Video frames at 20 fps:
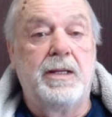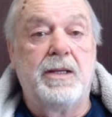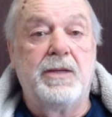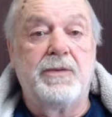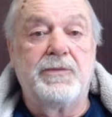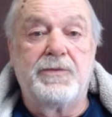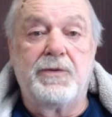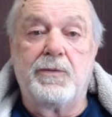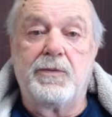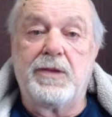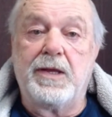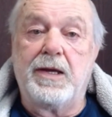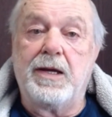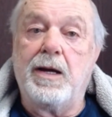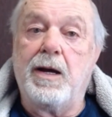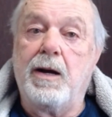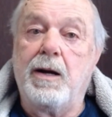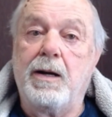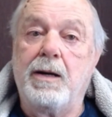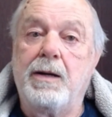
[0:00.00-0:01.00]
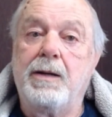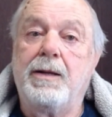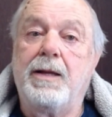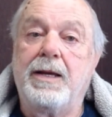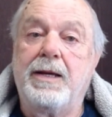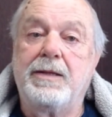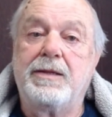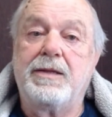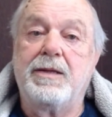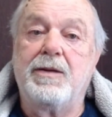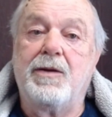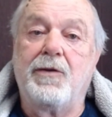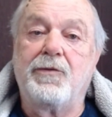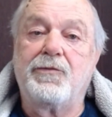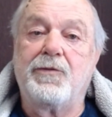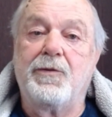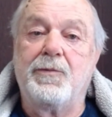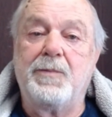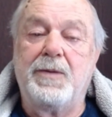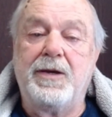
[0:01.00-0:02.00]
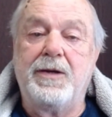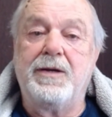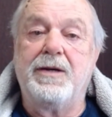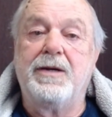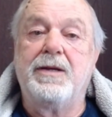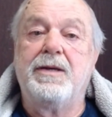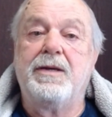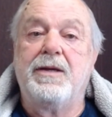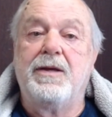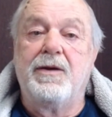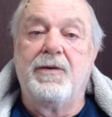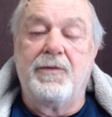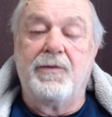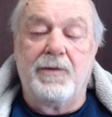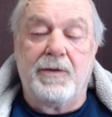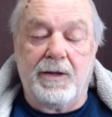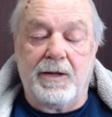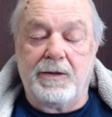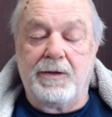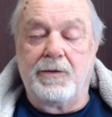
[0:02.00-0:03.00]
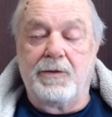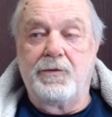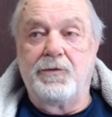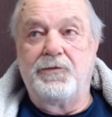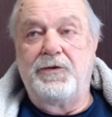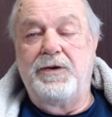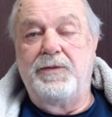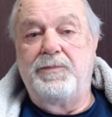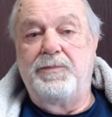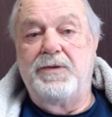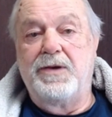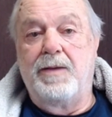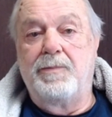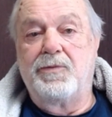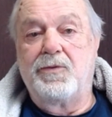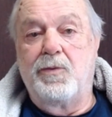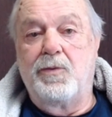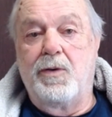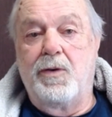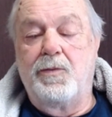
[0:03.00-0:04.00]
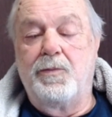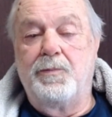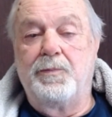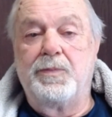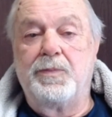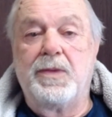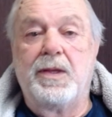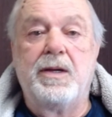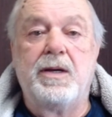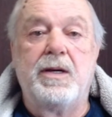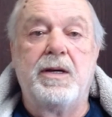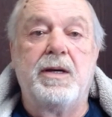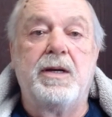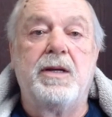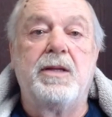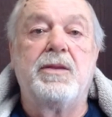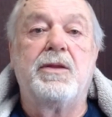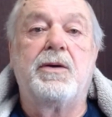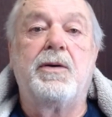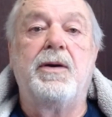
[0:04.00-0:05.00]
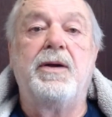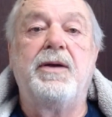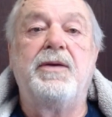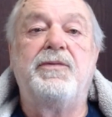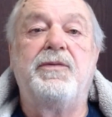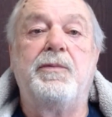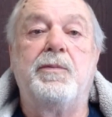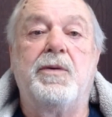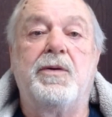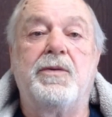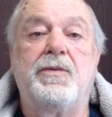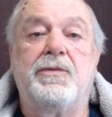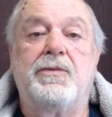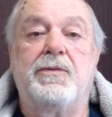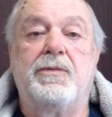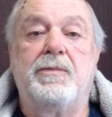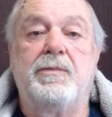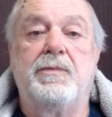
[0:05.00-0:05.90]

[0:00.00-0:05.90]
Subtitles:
So they are. I get to also meet another Steve Jobs quote: "The crazy ones